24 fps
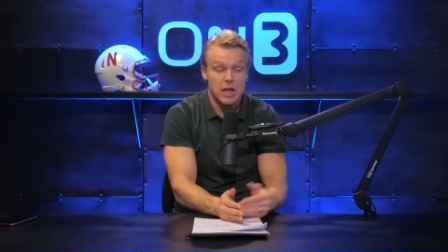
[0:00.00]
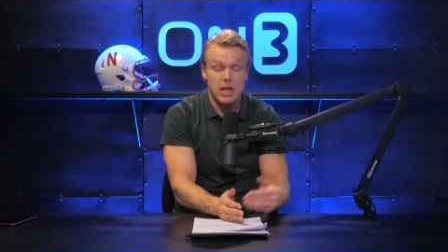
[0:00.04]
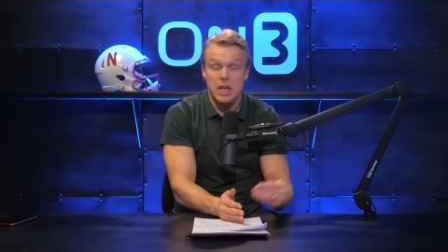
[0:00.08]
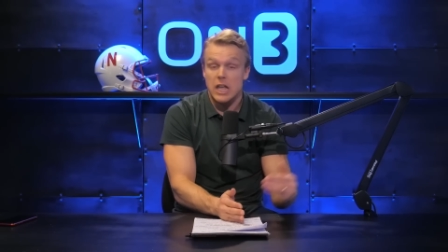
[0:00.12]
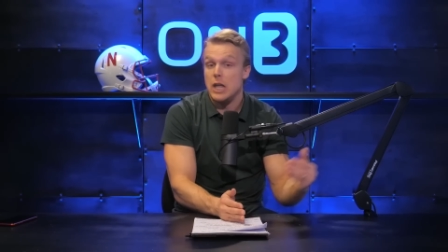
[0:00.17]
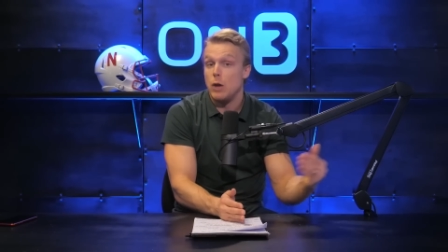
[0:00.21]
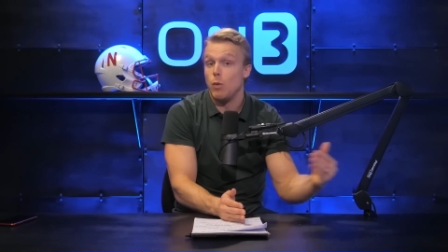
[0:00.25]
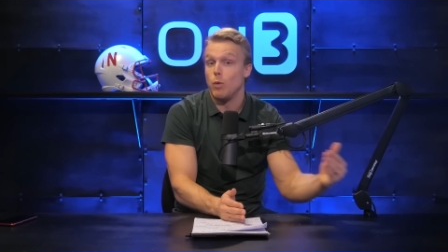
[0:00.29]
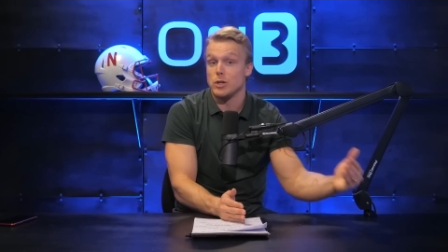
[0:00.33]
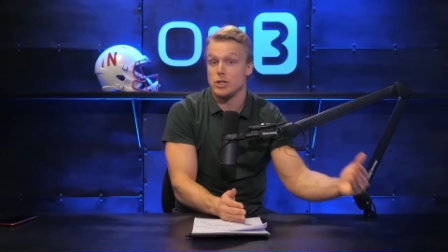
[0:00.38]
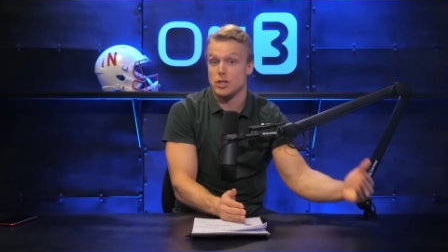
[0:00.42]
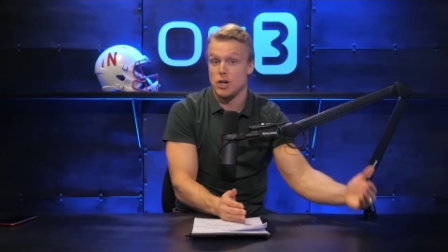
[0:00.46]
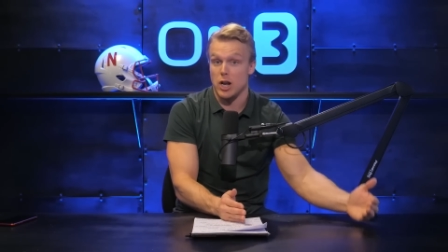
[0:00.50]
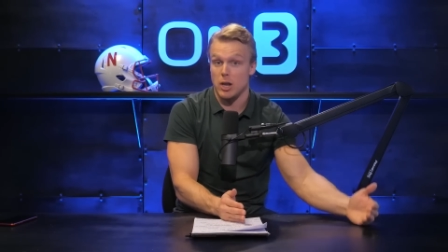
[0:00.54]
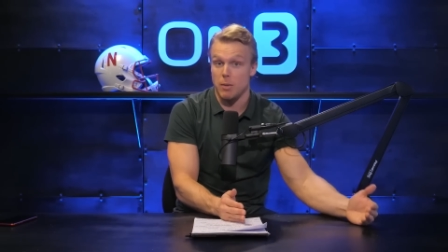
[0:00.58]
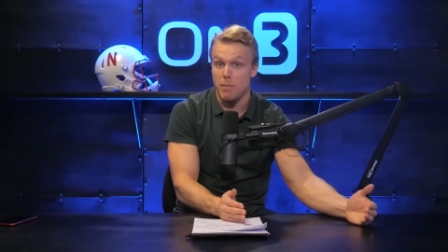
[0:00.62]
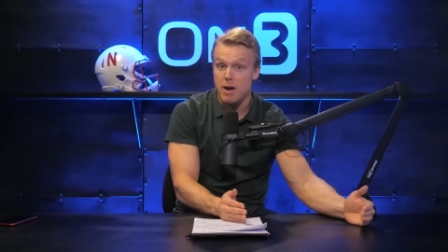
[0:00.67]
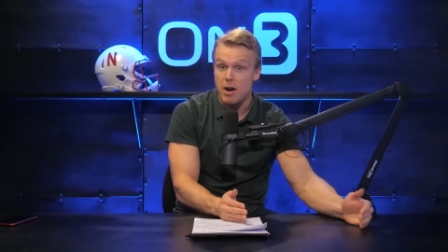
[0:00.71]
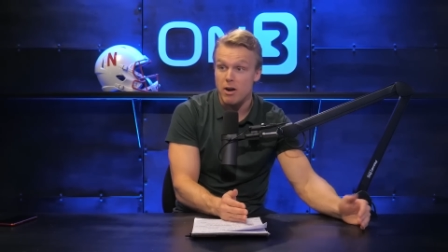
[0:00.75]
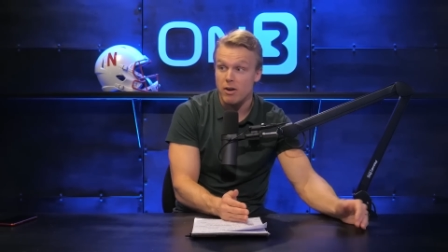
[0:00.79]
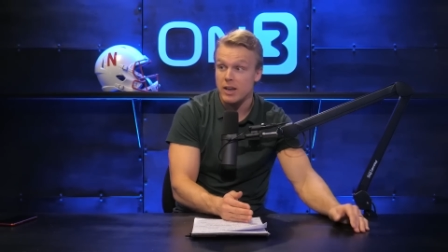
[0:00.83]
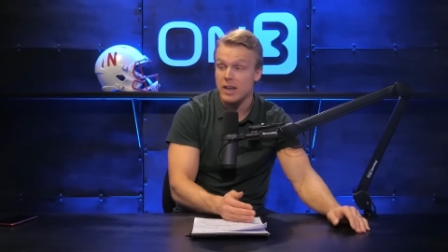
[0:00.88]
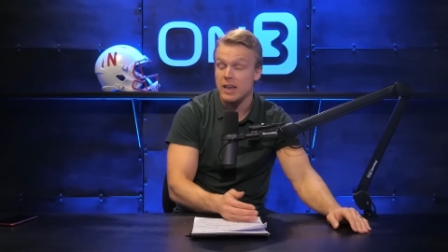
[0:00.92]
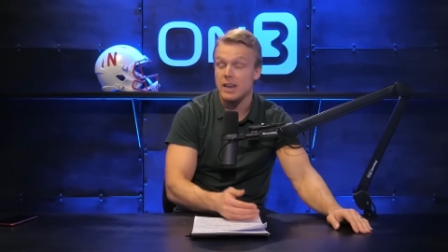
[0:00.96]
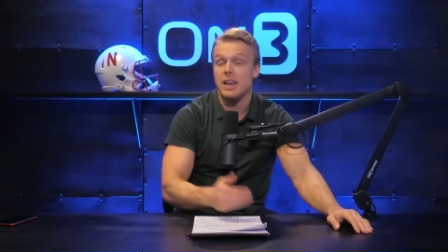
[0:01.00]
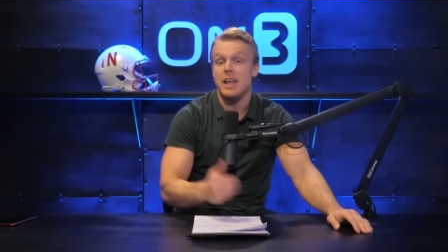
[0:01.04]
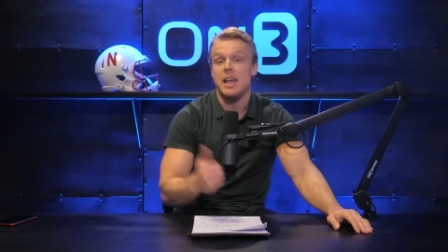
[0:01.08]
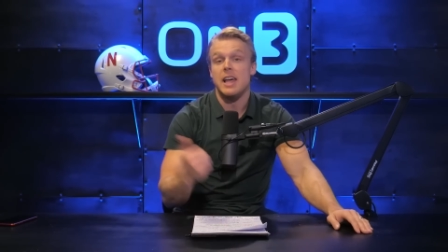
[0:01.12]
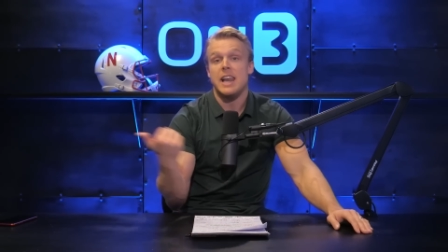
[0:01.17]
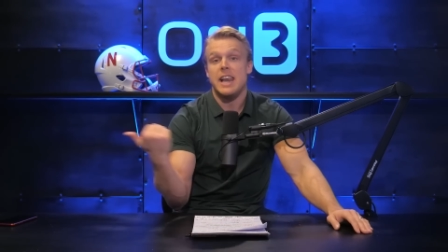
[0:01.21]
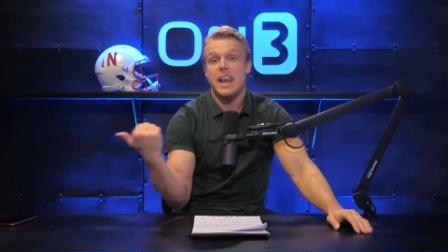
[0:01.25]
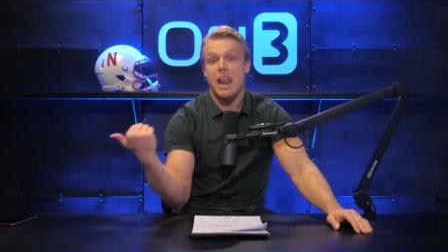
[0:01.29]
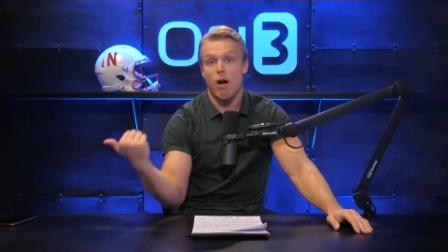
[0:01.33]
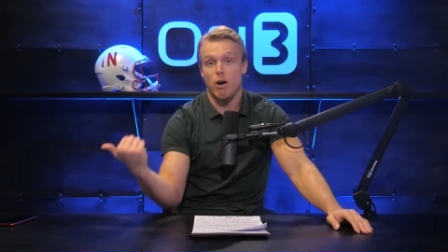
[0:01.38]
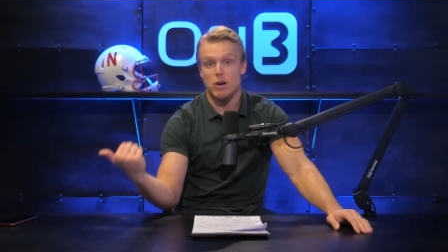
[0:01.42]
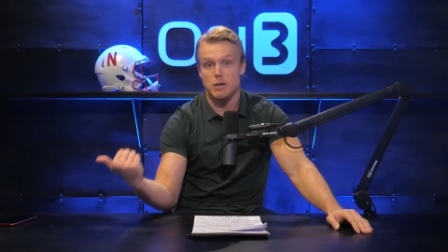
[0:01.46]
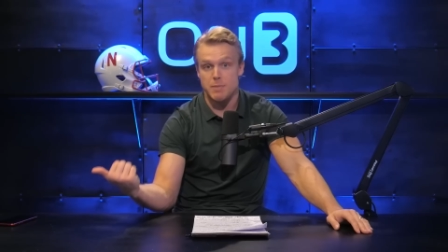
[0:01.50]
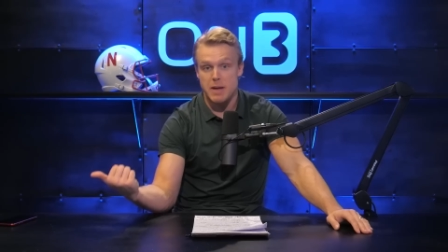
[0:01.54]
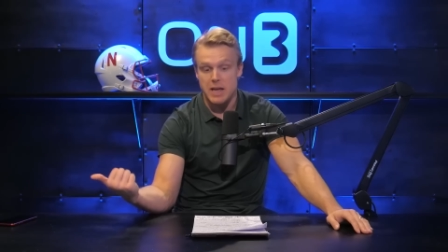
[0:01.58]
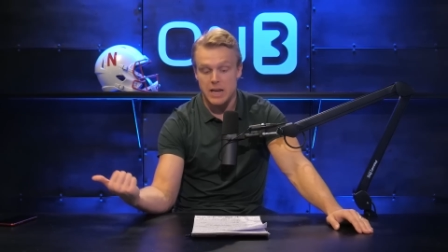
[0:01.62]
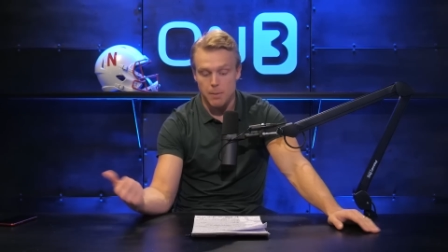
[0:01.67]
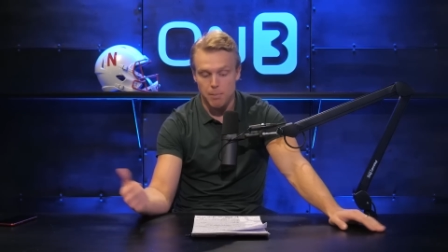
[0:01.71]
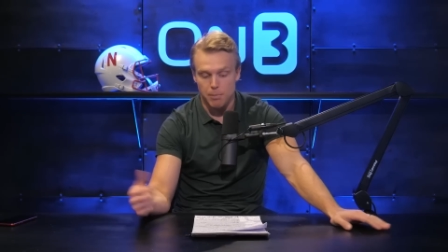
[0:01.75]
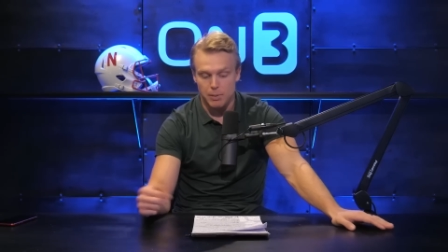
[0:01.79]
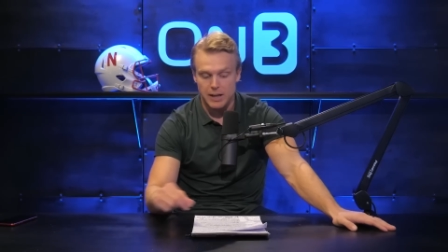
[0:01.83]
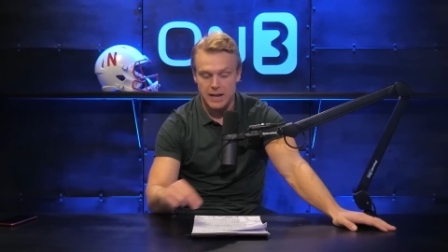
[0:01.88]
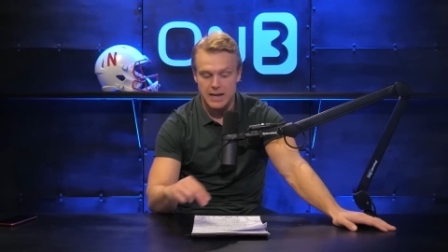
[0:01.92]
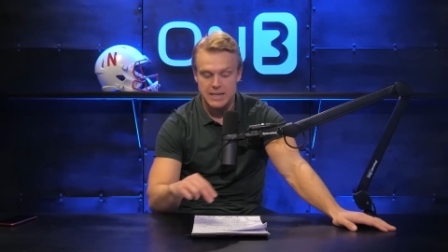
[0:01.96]
He was an All-American. Now he's
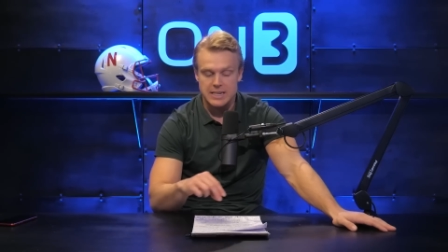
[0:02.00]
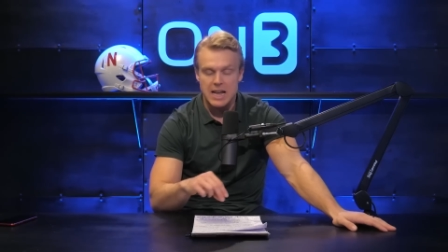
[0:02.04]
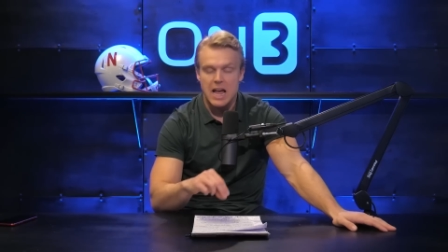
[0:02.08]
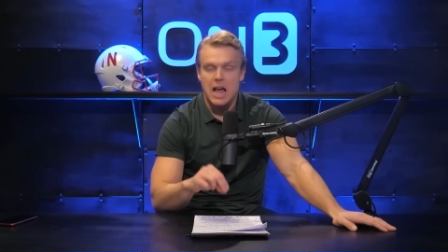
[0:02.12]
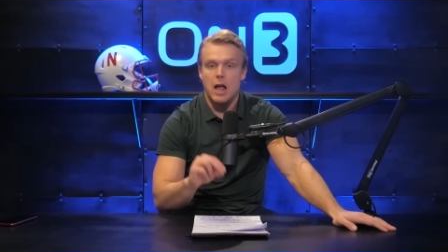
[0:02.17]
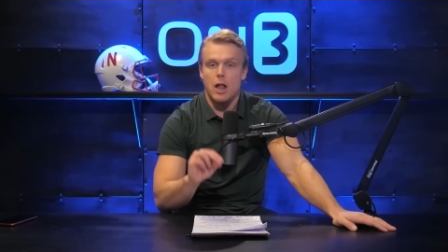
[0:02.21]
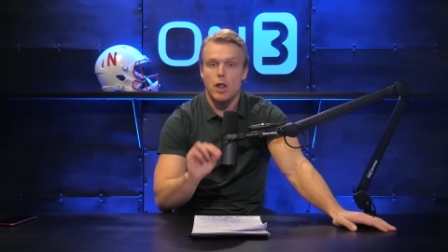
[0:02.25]
making plays.